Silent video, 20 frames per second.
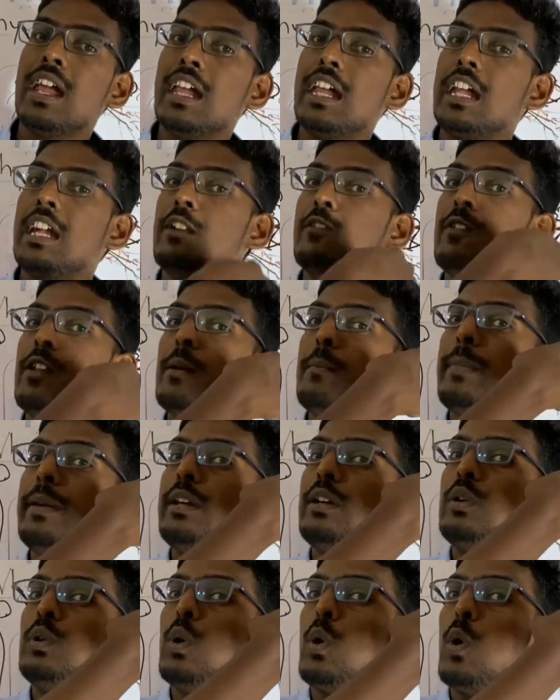It will be
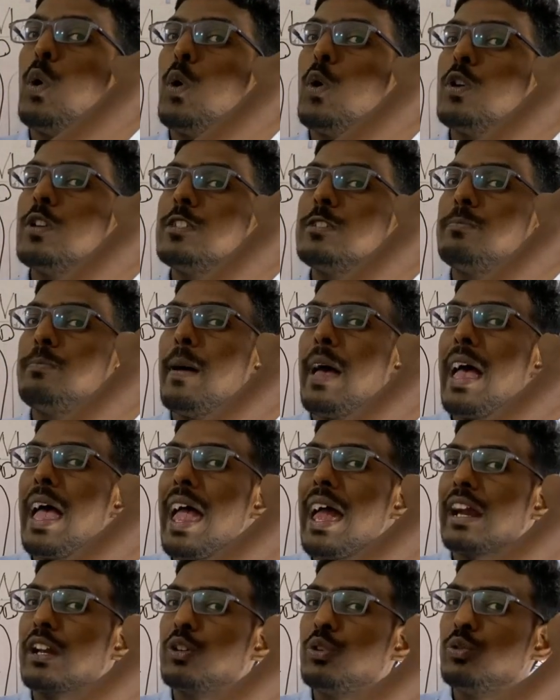goes
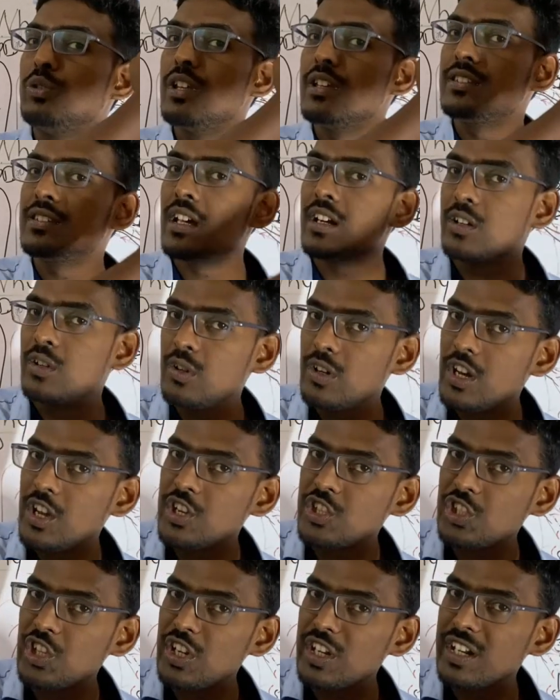back to the
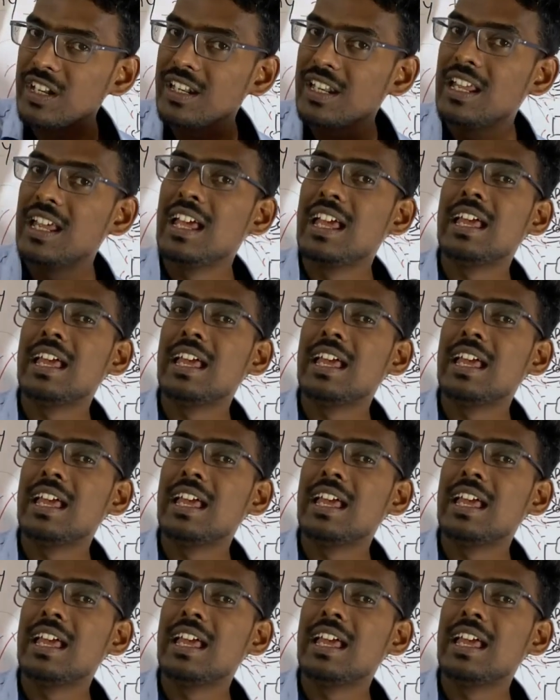circulation.